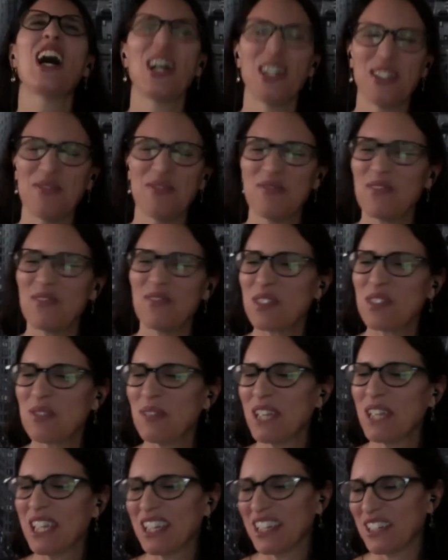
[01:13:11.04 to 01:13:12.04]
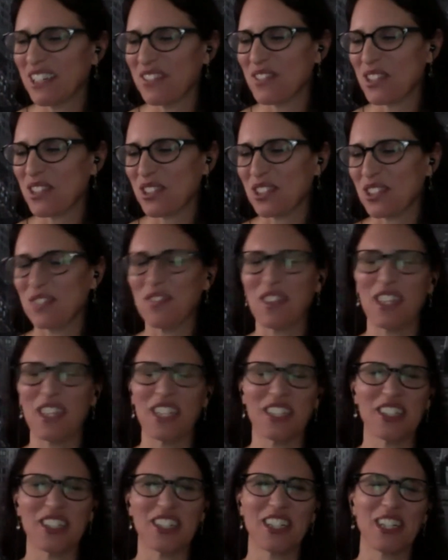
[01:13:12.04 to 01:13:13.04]
um, speaking of sort of
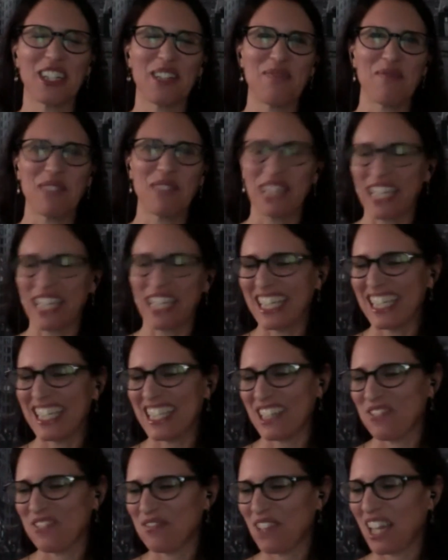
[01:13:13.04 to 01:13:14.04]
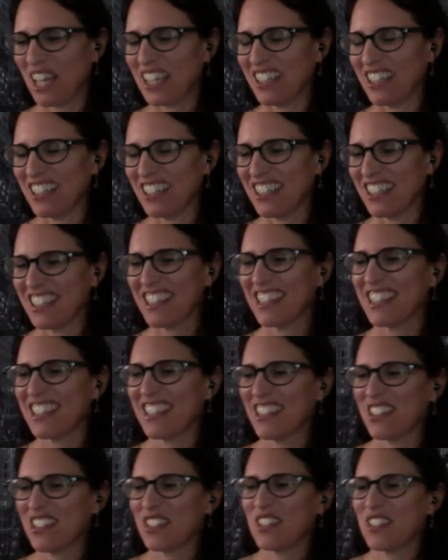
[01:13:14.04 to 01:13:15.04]
theater and plays and writers, is
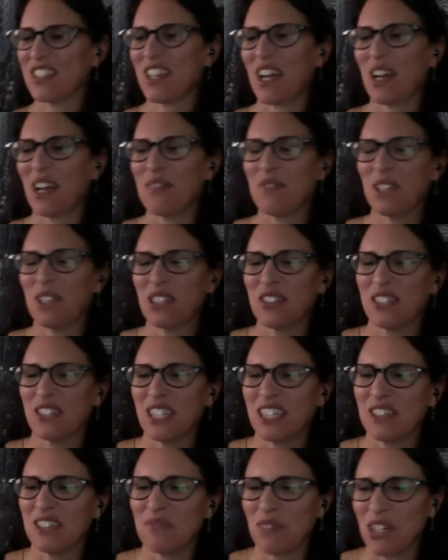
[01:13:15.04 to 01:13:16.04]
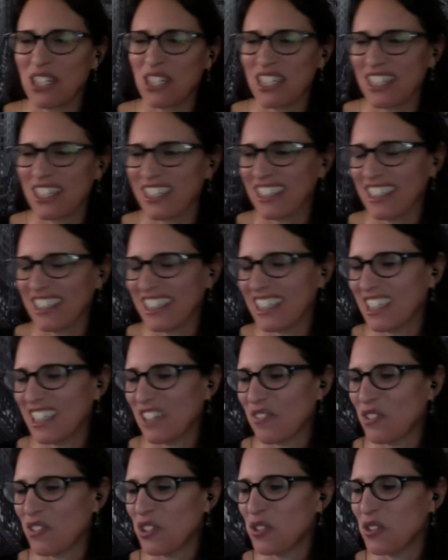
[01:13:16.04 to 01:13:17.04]
there, I'm wondering personally if
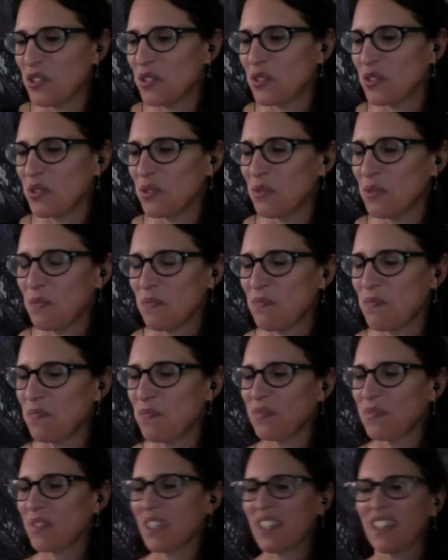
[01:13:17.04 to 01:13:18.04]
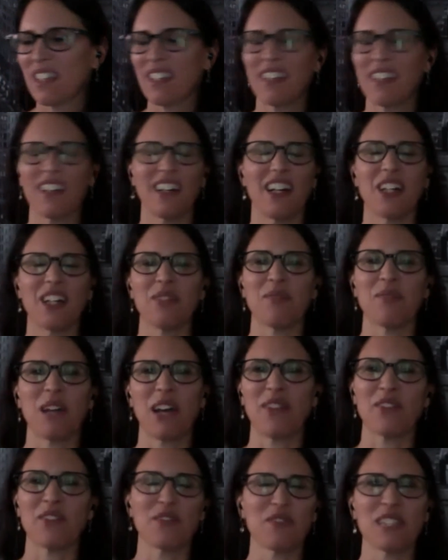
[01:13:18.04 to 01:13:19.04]
you um,
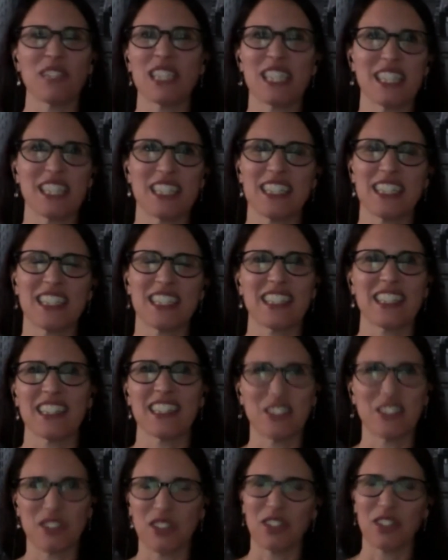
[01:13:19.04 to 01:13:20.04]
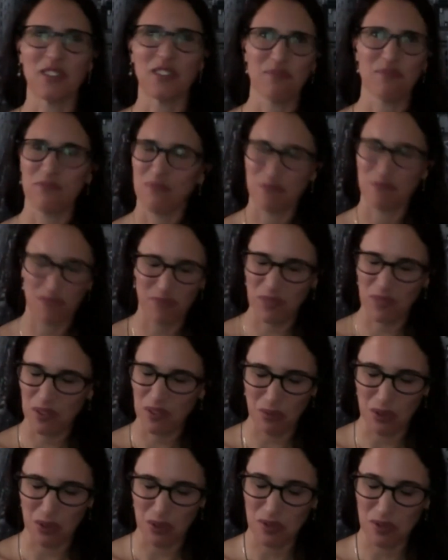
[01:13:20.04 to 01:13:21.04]
have a recent or the
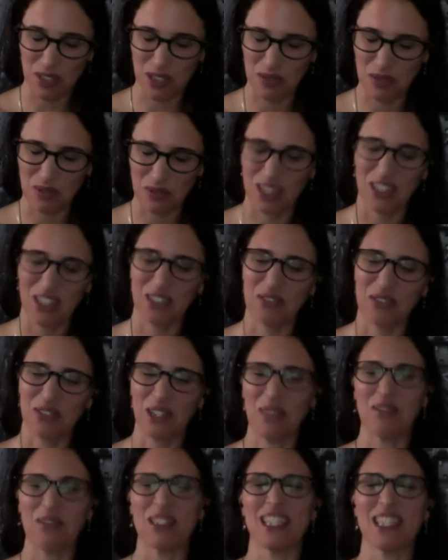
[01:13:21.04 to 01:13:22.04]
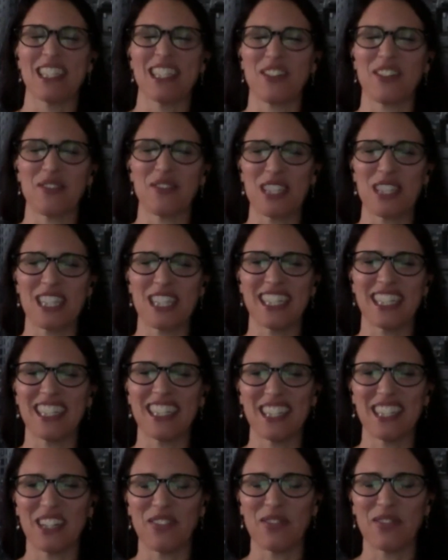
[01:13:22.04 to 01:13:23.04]
most recent one that you were able to go see.
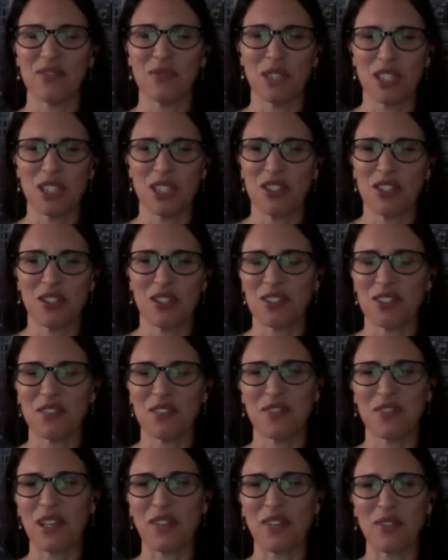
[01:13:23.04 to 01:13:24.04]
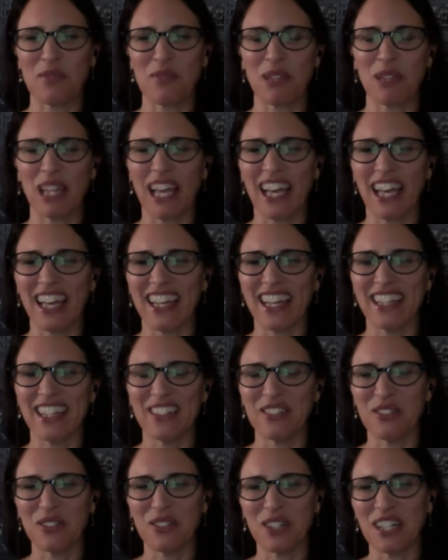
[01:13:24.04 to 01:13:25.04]
Uh, what's your favorite play
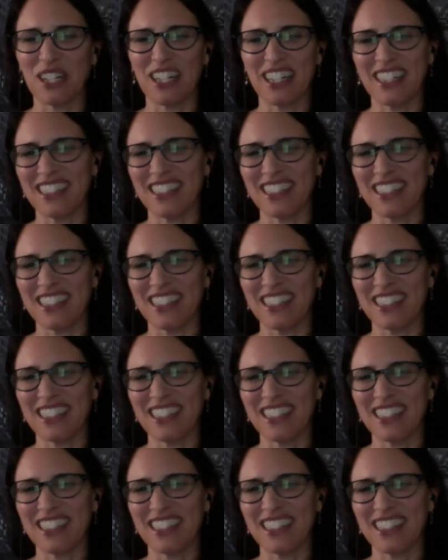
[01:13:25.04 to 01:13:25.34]
or oh,